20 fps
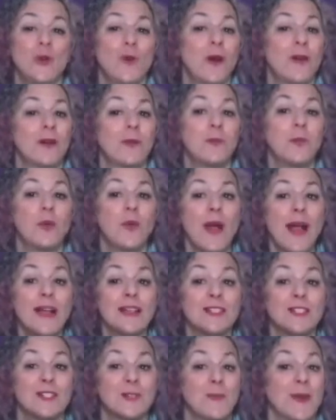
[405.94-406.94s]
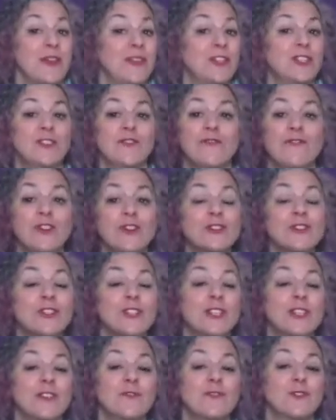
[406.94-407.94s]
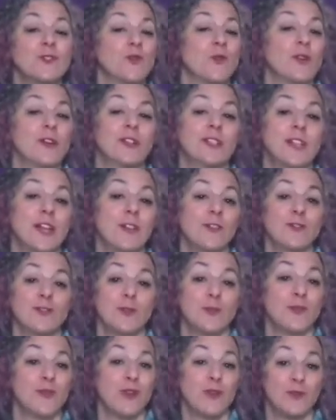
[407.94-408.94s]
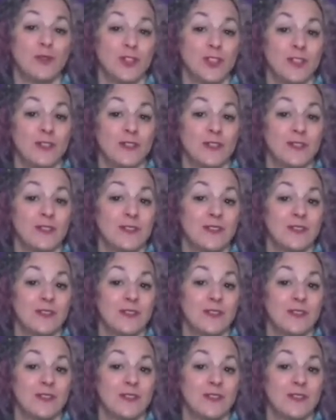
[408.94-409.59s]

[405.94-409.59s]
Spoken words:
are impressed by the diversity of storytellers' approaches.